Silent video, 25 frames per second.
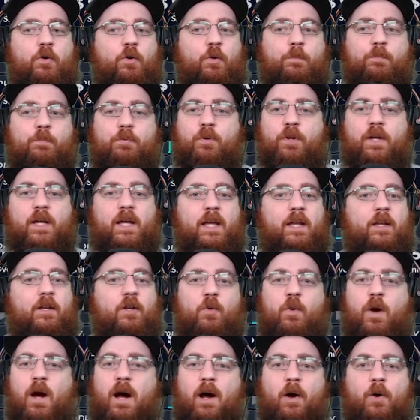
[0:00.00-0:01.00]
Dupree,
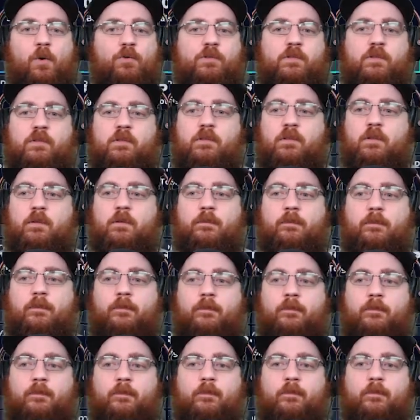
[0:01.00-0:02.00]
Newhouse.
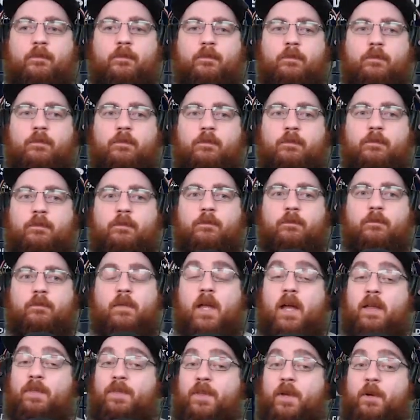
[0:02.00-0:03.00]

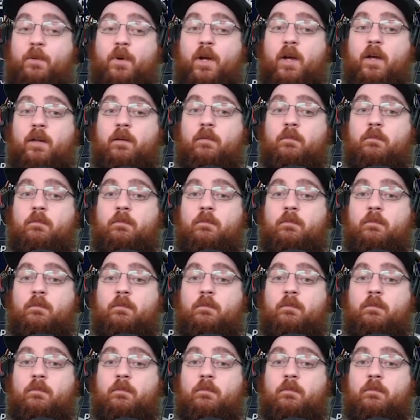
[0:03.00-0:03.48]
I think we're good.